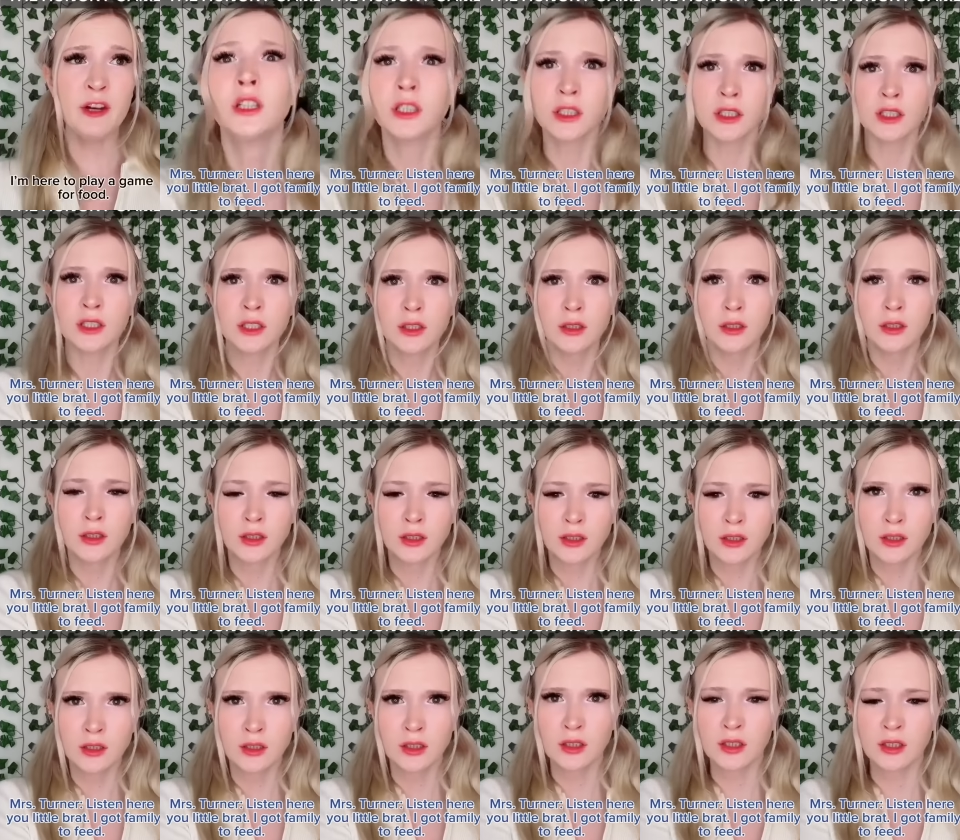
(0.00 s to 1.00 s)
I got family to
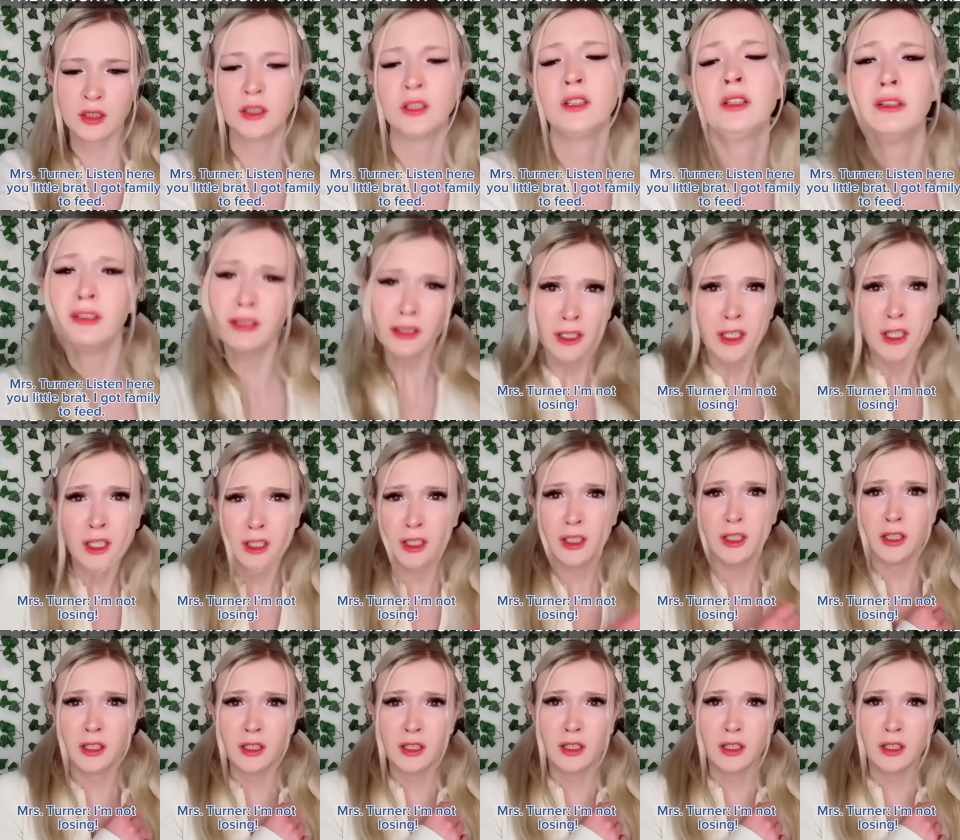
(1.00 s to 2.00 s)
feed. I'm not
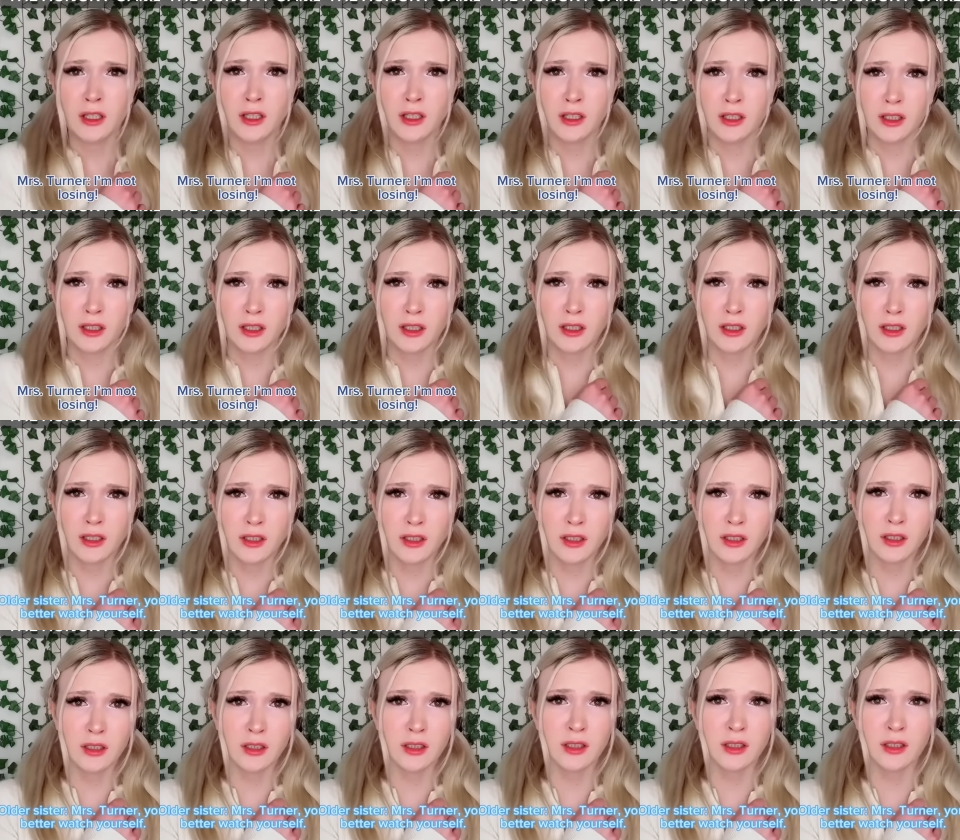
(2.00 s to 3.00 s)
losing. Miss
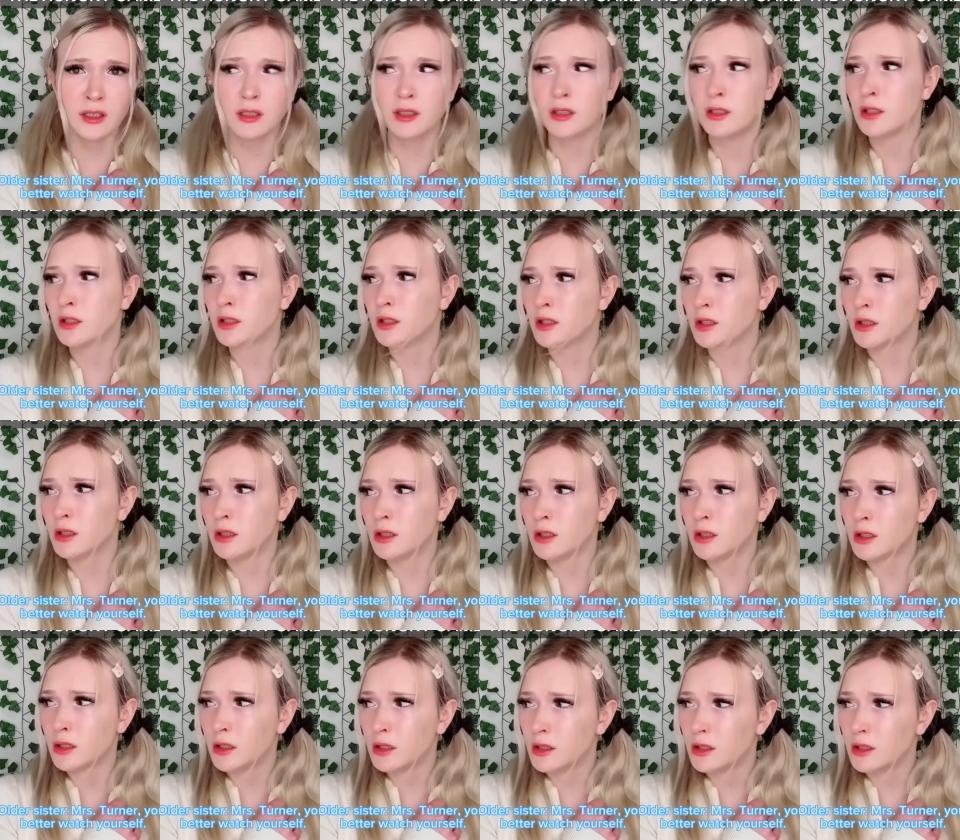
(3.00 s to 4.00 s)
Turner, you better
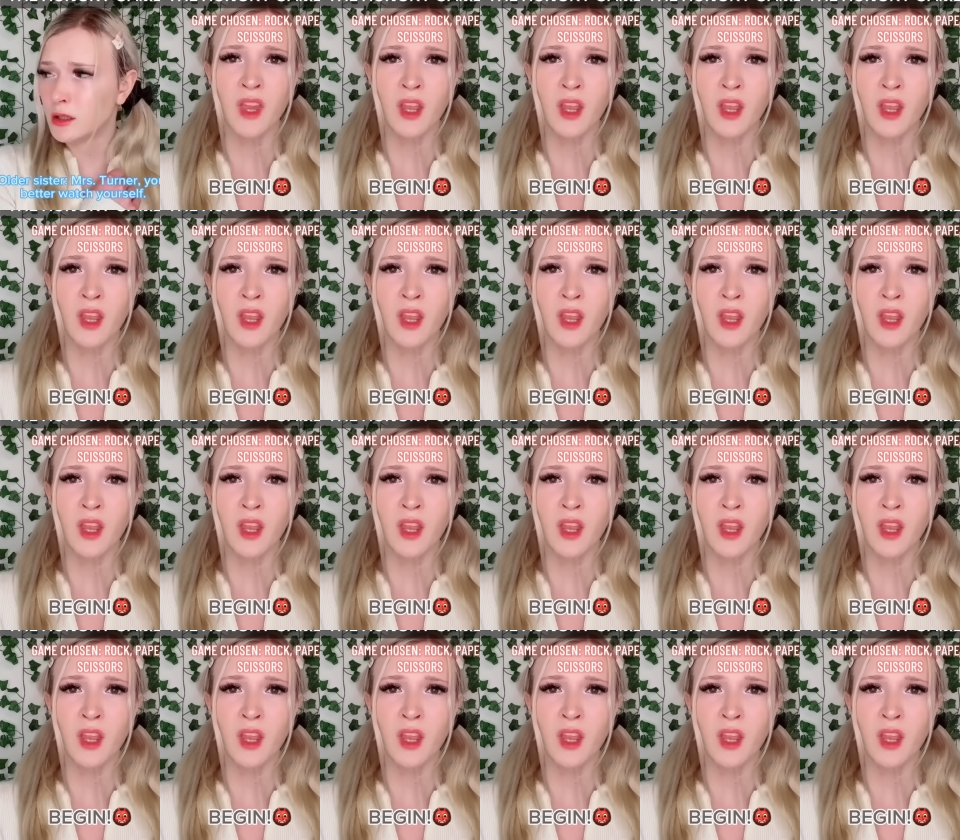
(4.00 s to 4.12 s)
watch...